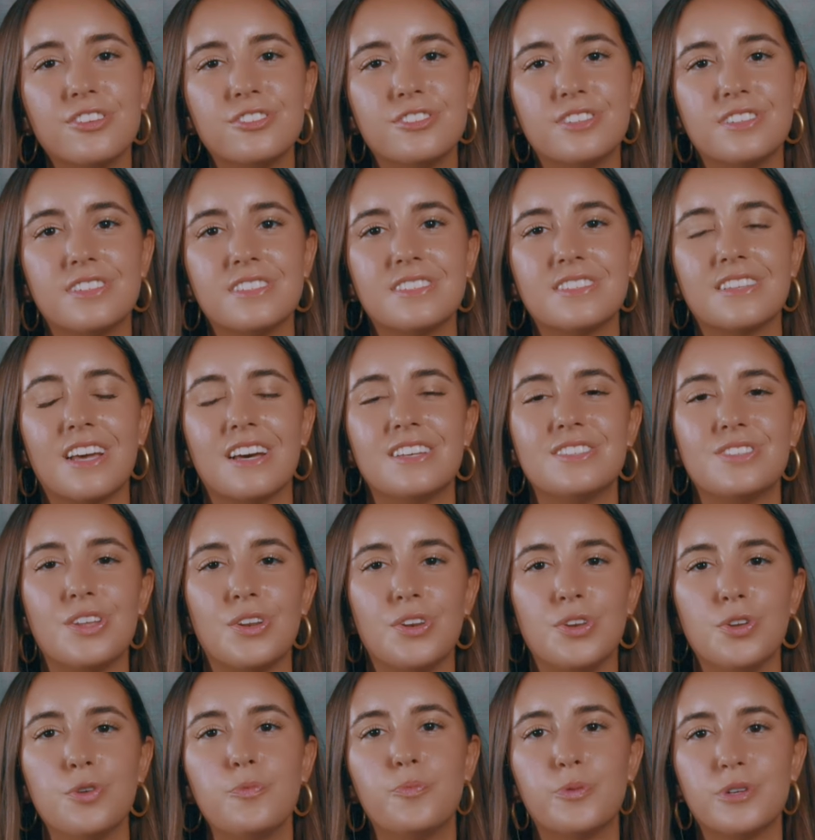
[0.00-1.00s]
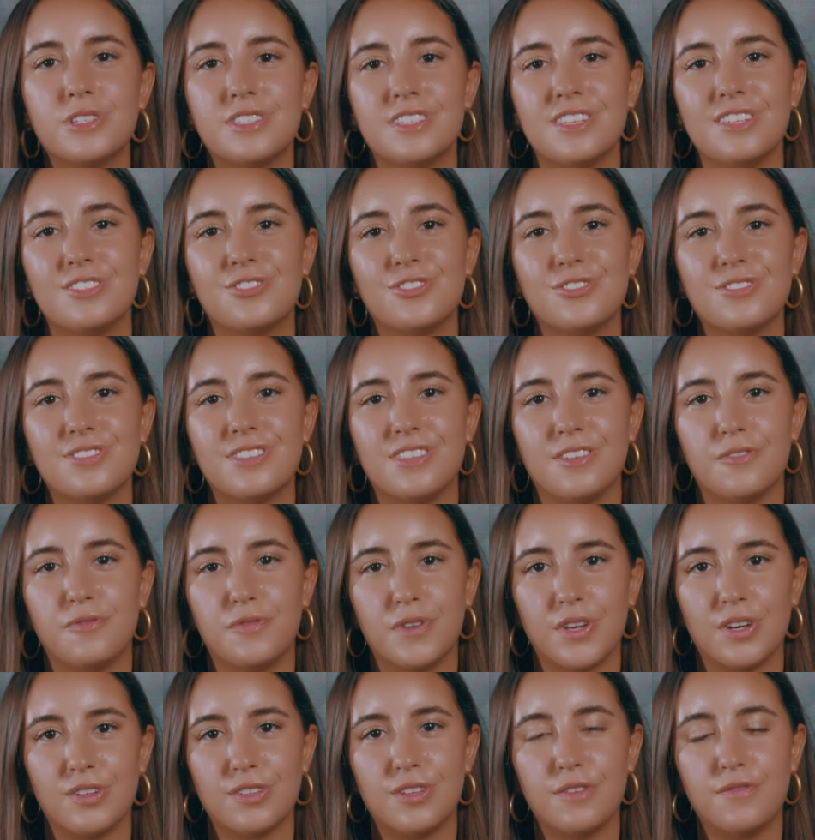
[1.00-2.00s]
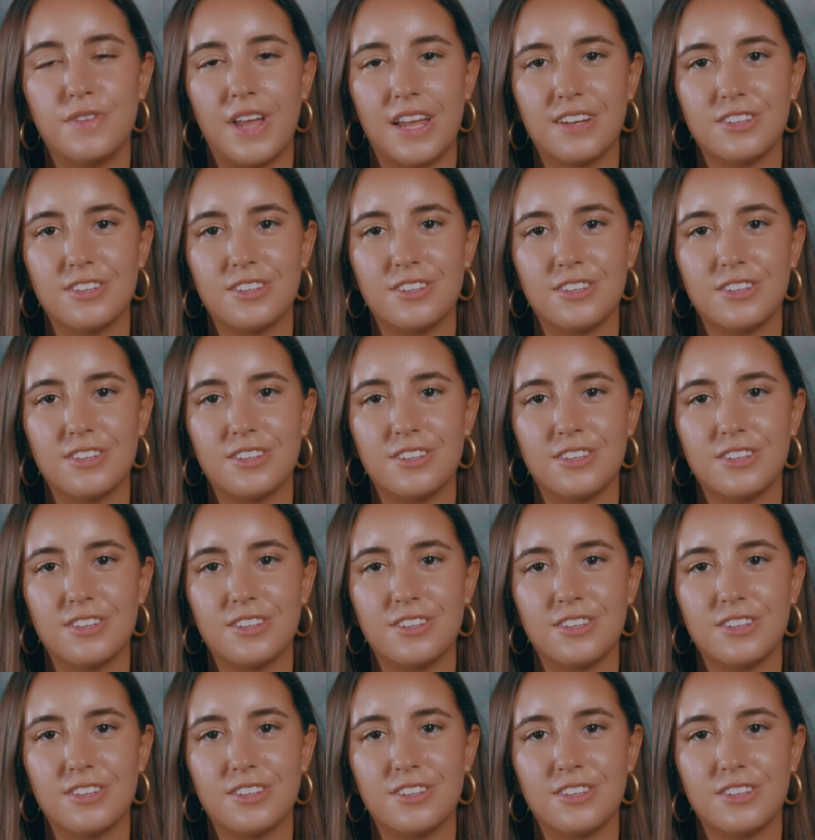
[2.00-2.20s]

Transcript: here to discuss new procedures in the field of